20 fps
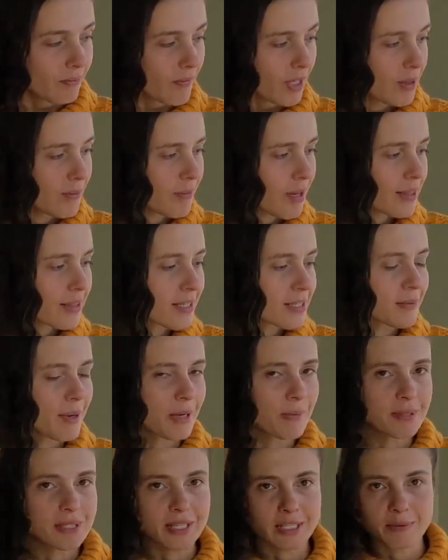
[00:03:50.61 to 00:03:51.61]
But this one
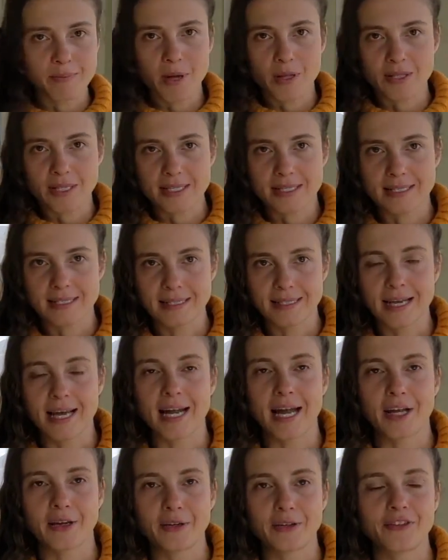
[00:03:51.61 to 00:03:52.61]
was the smallest seed that
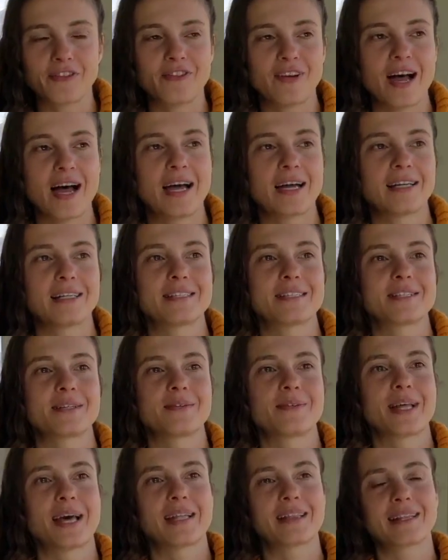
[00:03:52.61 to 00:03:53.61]
I could find, so
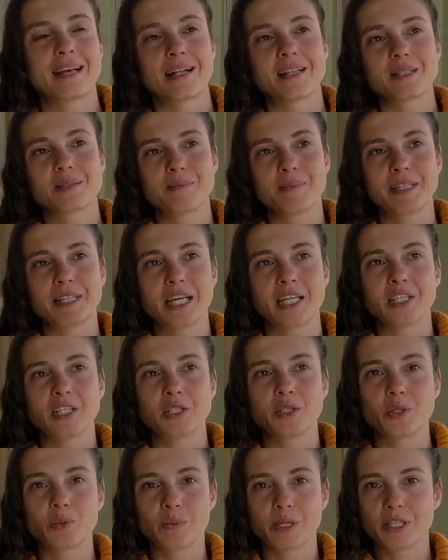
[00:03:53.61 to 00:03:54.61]
that tells me that the
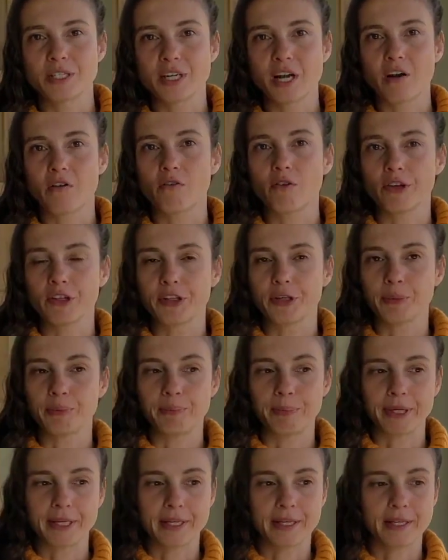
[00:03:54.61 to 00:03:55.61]
tubers are really
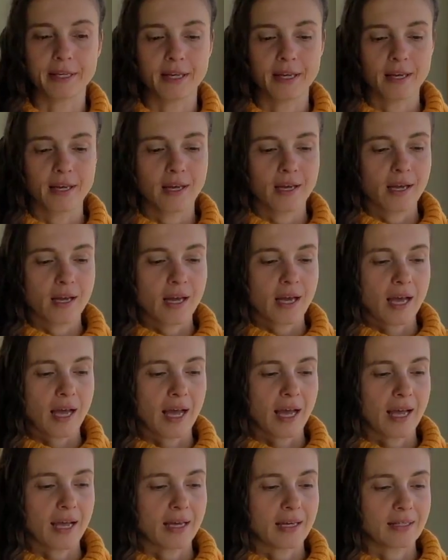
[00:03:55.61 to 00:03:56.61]
big.
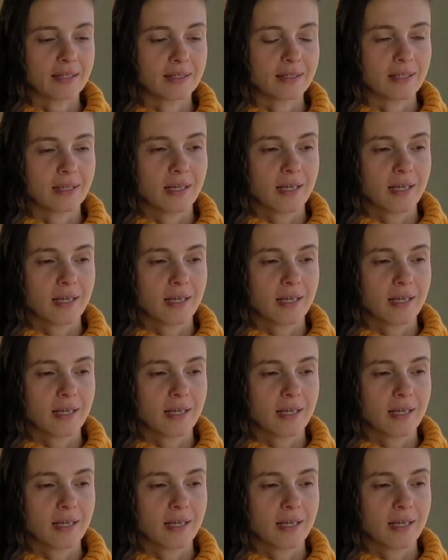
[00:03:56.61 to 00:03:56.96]
And